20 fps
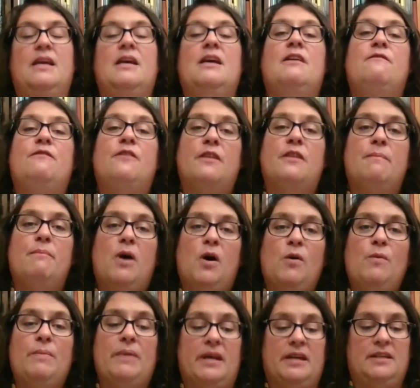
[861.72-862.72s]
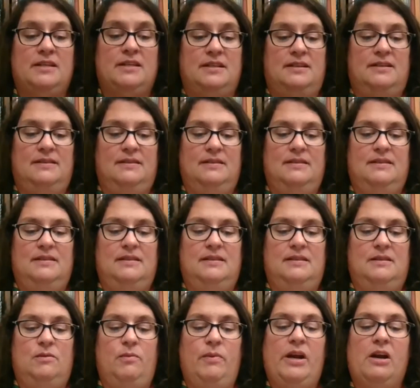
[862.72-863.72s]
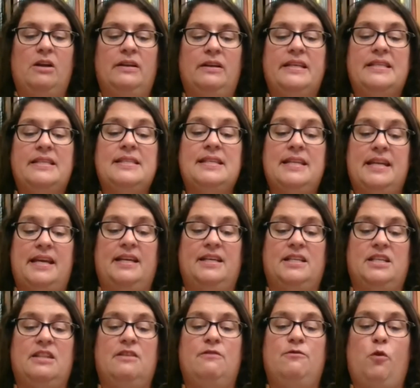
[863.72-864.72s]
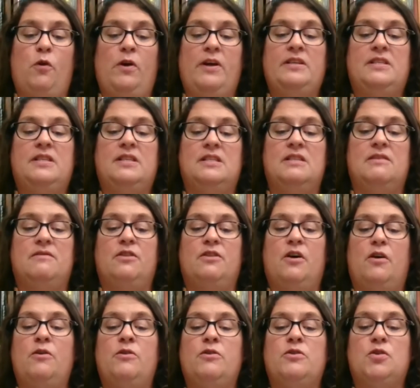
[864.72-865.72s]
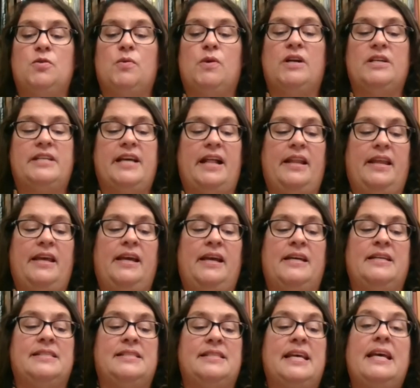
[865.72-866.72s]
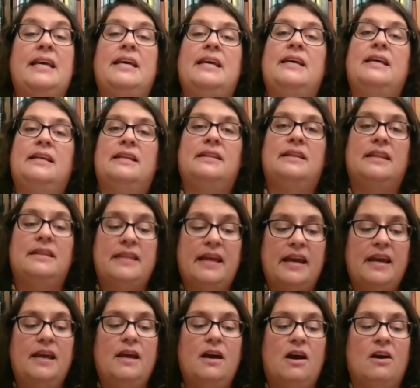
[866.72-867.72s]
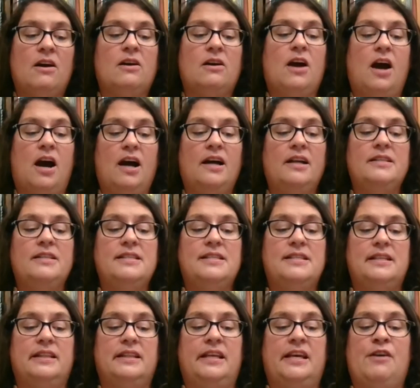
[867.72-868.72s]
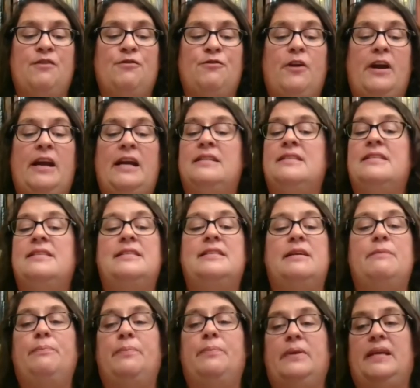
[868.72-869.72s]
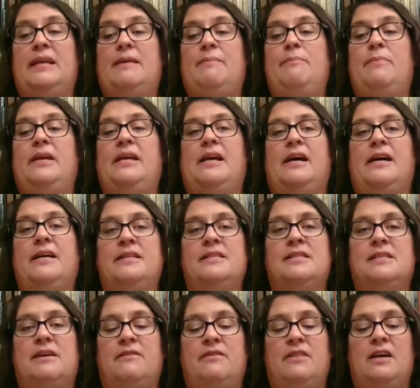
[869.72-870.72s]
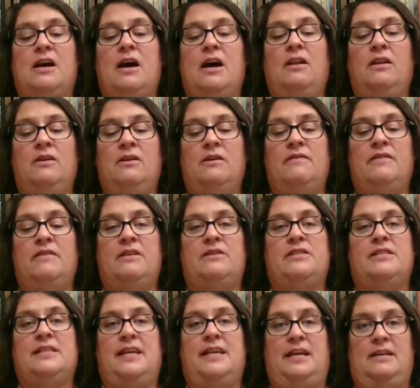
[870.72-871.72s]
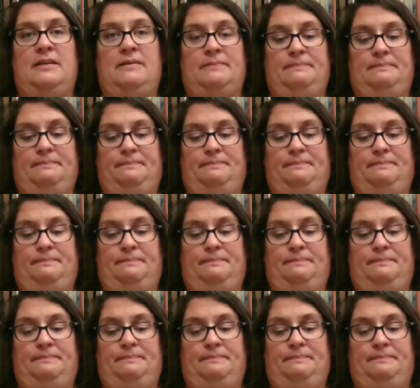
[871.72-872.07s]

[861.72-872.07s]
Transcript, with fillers: For the moment, we are listening to the voices of those who are telling us that they are constantly afraid simply because of the color of their skin.